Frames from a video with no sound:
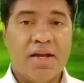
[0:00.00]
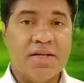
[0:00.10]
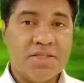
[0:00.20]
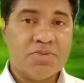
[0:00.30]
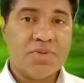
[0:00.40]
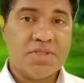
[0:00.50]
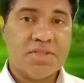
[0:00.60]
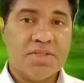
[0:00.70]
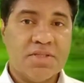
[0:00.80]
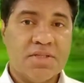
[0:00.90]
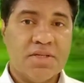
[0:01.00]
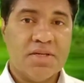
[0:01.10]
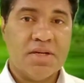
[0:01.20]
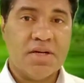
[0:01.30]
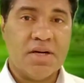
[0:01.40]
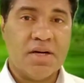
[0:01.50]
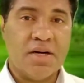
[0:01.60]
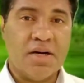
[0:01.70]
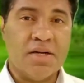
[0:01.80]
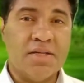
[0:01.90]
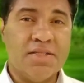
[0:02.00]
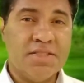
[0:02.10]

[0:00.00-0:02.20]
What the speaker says: And this was a